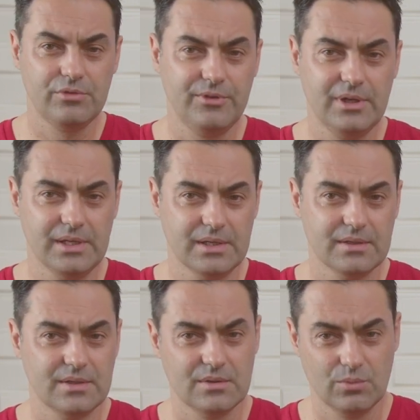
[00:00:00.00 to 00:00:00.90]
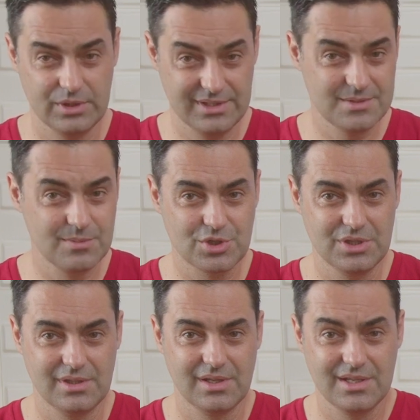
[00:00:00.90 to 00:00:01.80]
filling with this
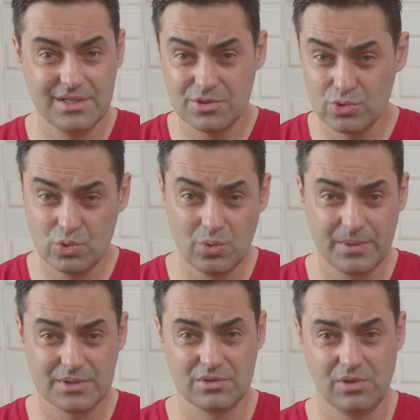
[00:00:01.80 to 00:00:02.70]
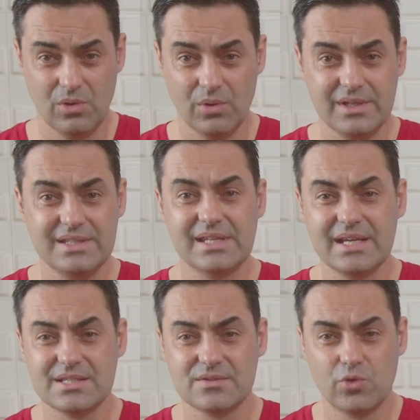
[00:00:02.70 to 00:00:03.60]
machine is super slow. It
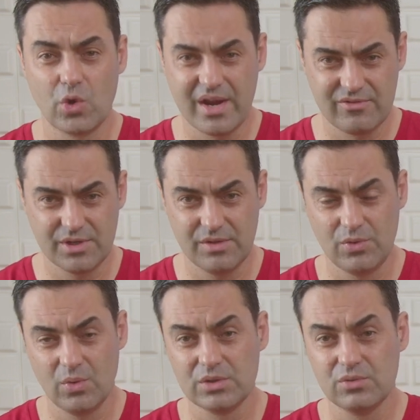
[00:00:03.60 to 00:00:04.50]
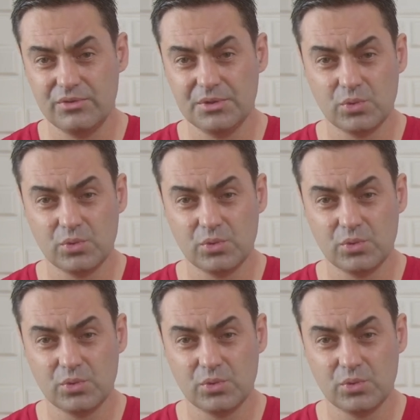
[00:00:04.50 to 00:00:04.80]
takes forever if you want to fill